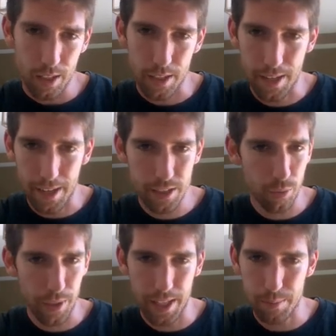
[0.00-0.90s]

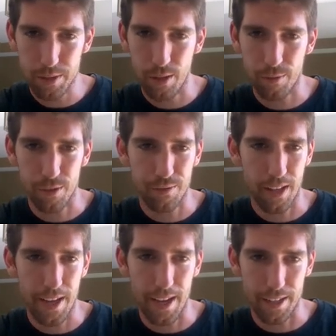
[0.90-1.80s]
Next, we keep silver
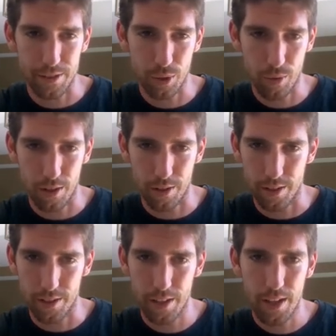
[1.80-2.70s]
flat at
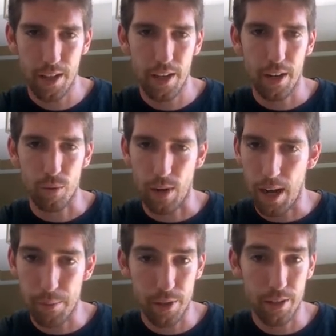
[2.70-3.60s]
200.
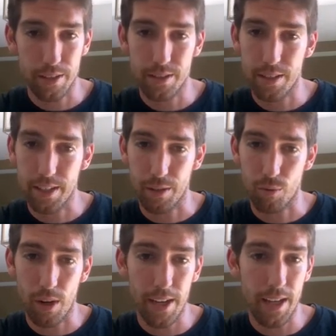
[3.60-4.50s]
Robinhood is
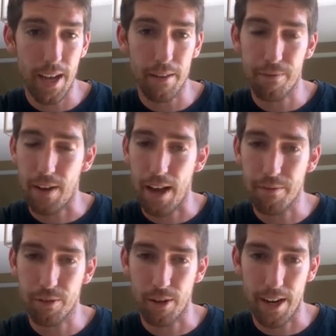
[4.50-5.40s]
sitting right at
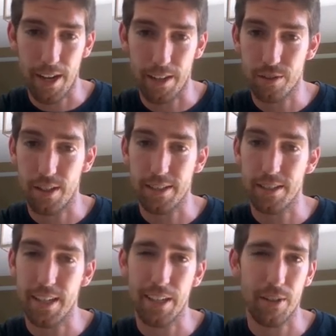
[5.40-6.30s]
$5,000, so
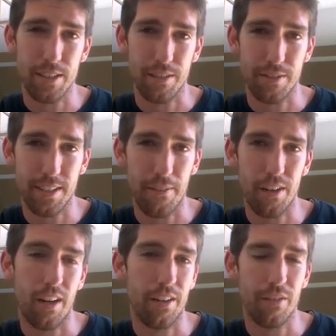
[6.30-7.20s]
that's an increase of
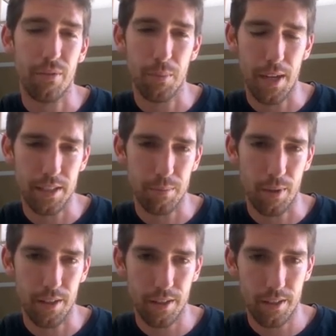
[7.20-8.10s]
700 from last
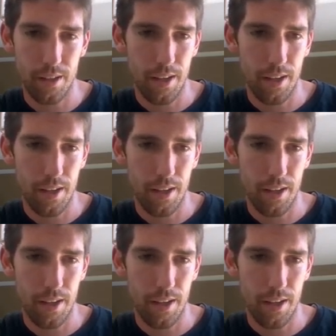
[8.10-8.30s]
month.